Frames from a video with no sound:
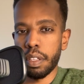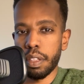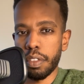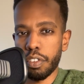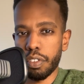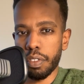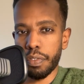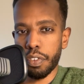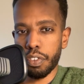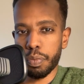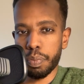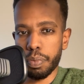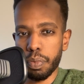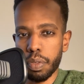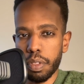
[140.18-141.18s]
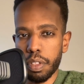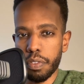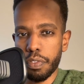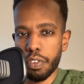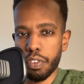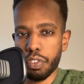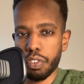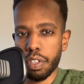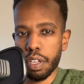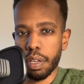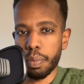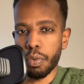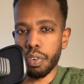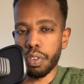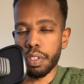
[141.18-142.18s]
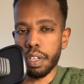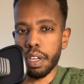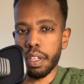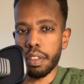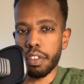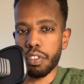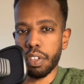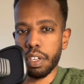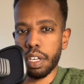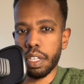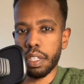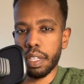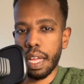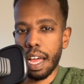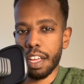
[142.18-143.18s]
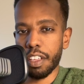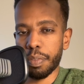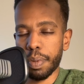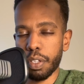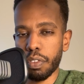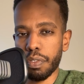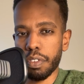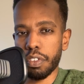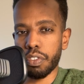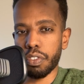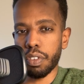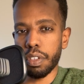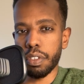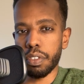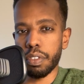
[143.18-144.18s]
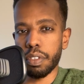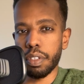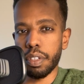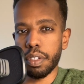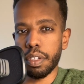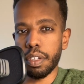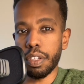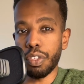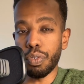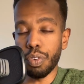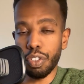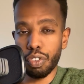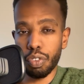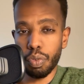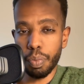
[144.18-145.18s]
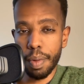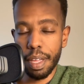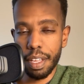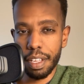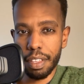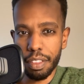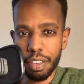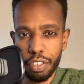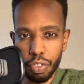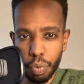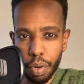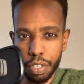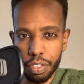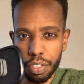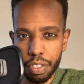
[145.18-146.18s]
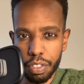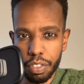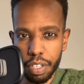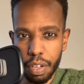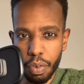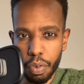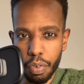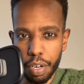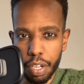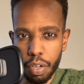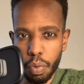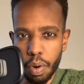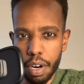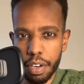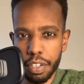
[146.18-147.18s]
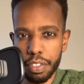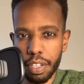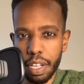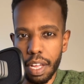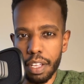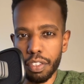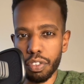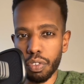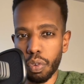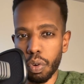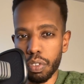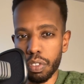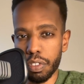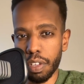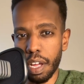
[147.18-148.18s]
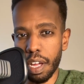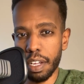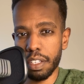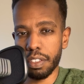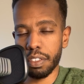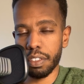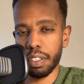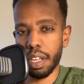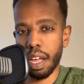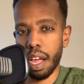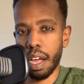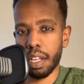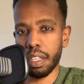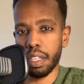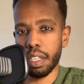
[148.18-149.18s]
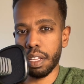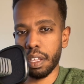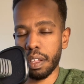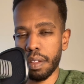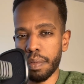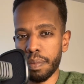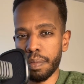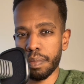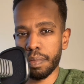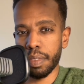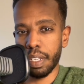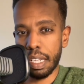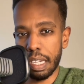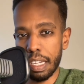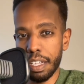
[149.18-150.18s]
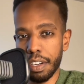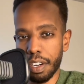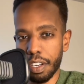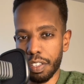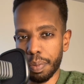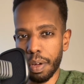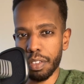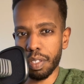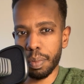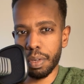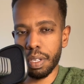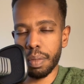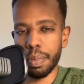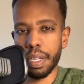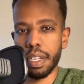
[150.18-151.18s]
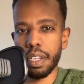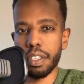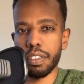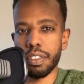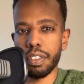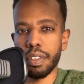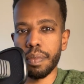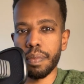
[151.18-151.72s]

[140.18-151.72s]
This is the first point. The second aspect of this is you need to make these questions or inquiries as concise and clear as possible, because